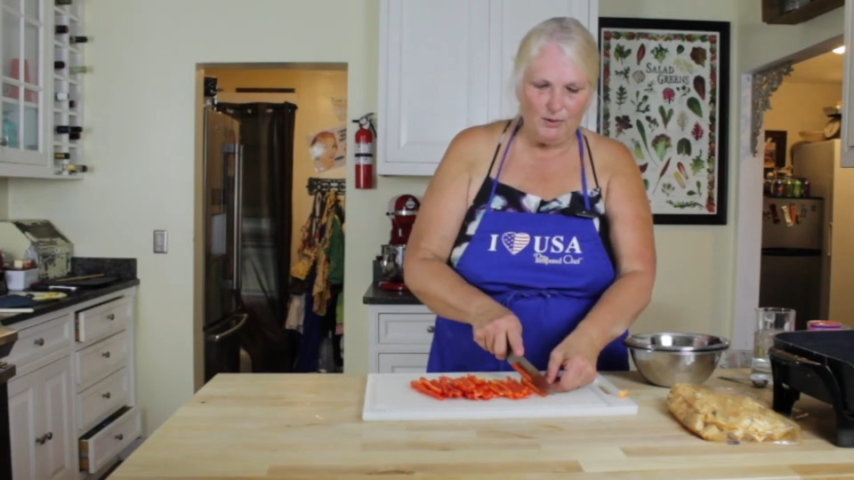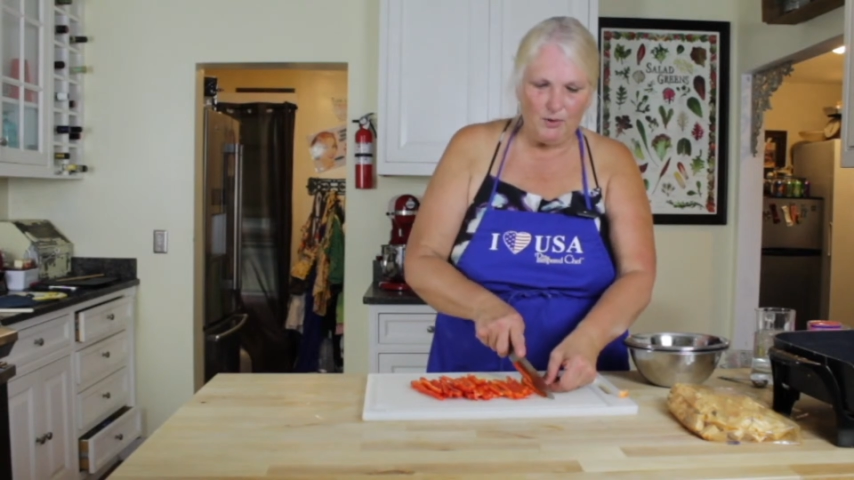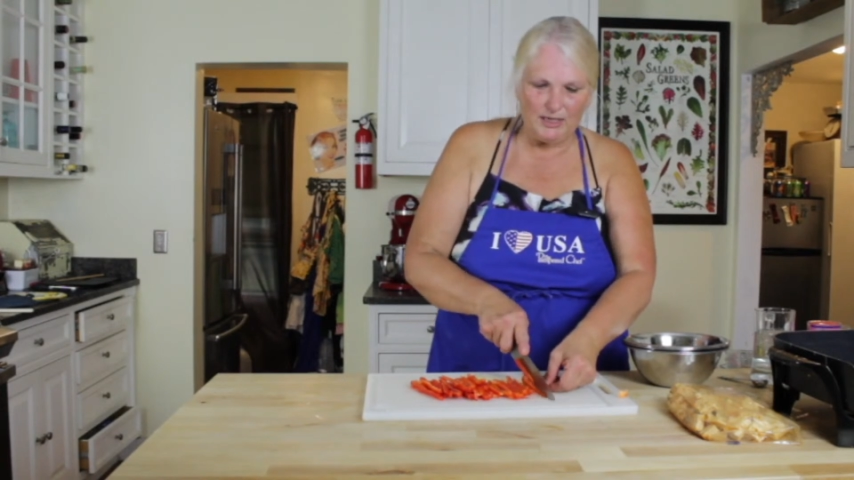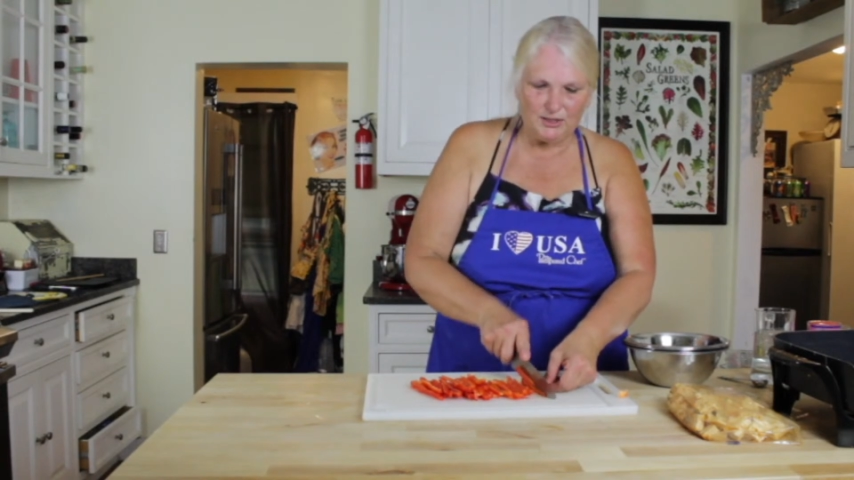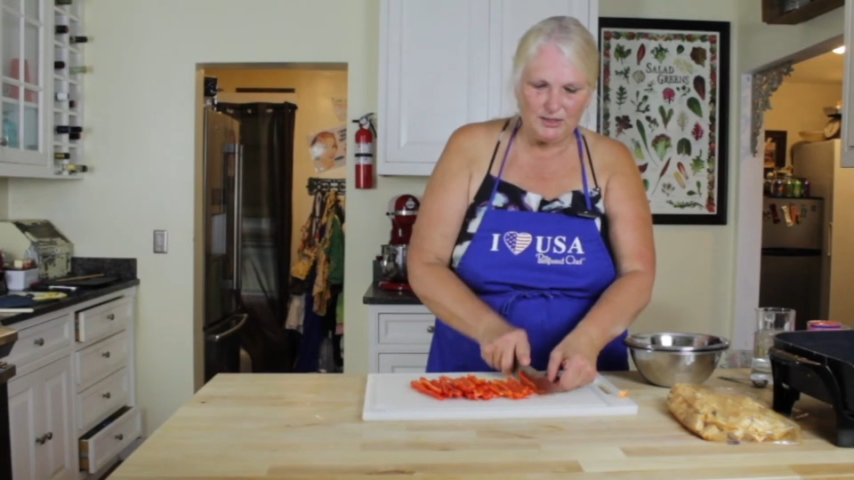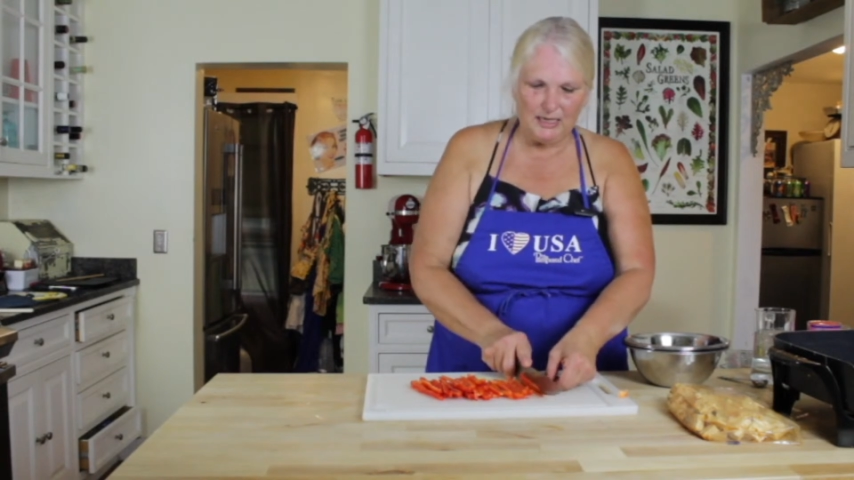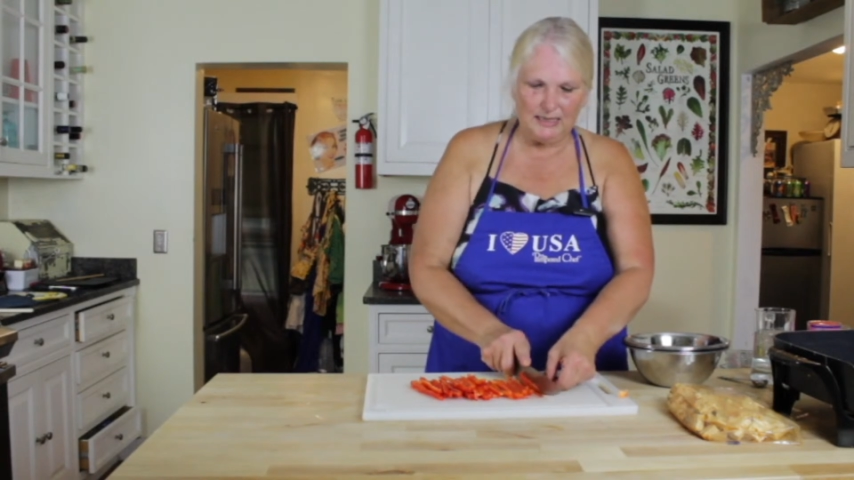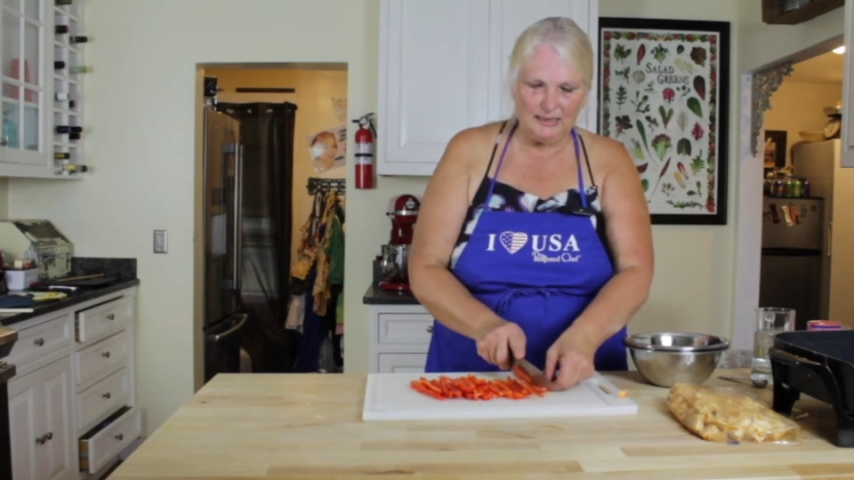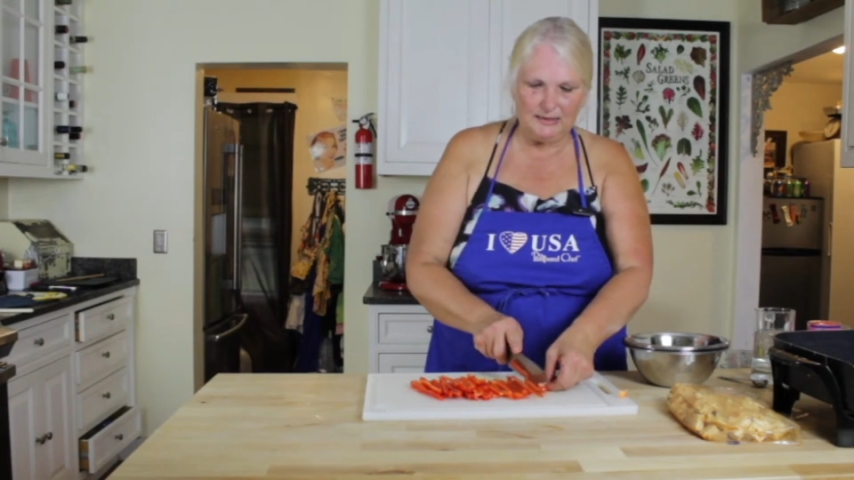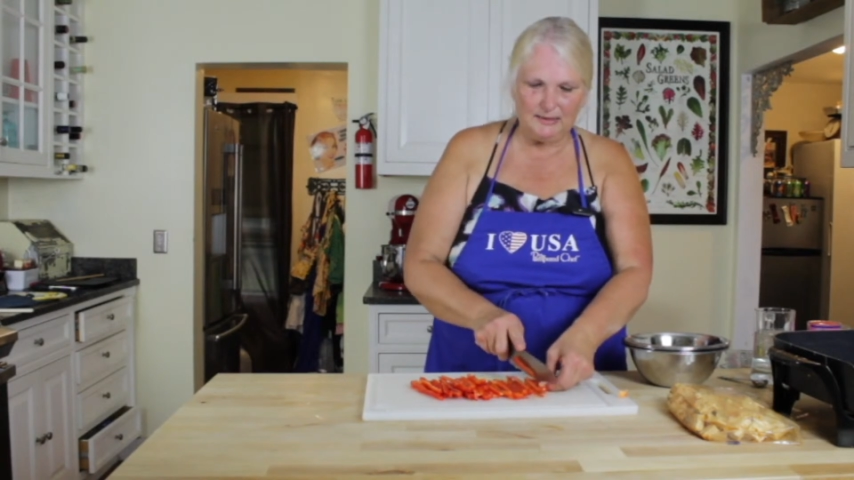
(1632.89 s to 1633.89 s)
to watch
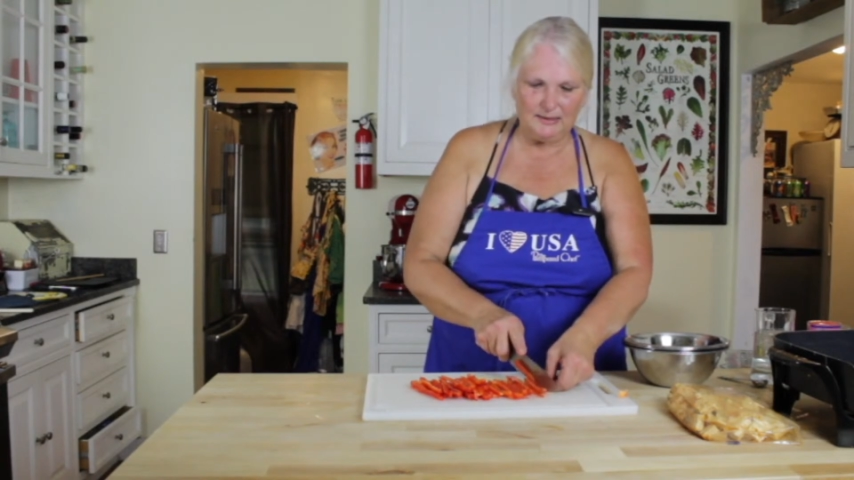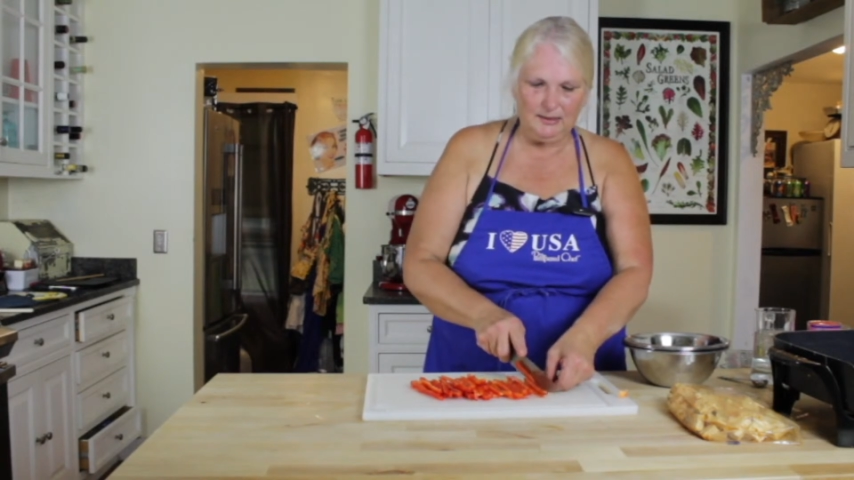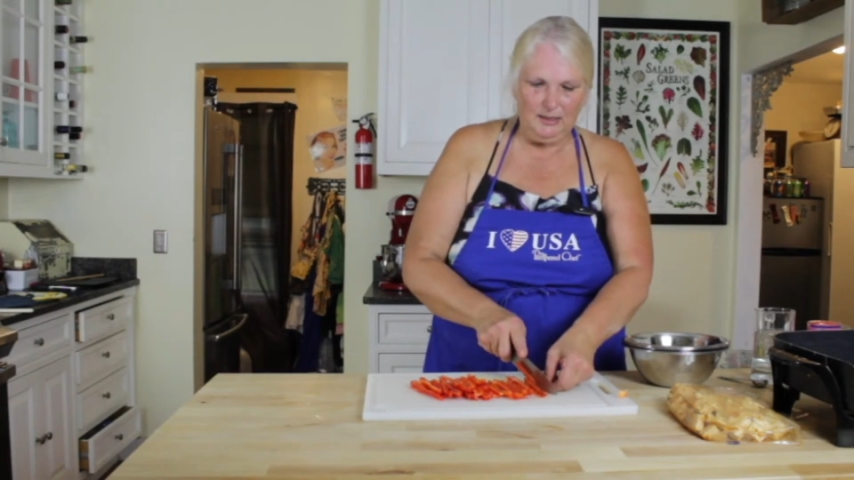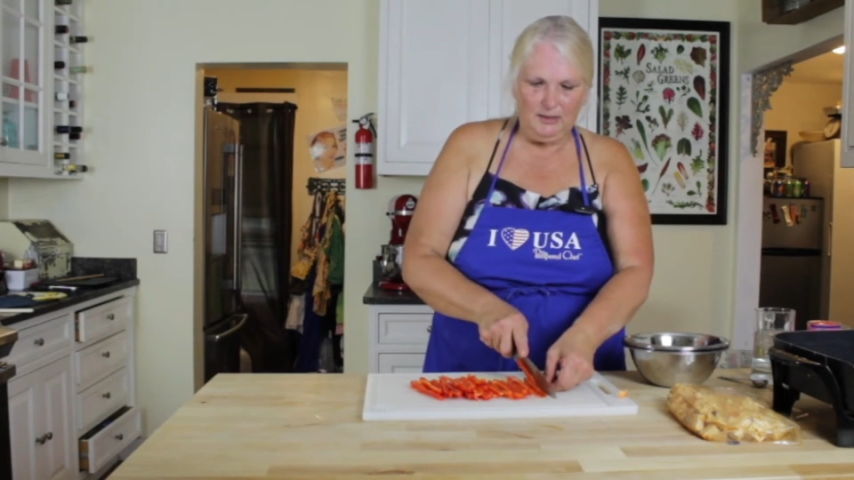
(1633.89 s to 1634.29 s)
drive-ins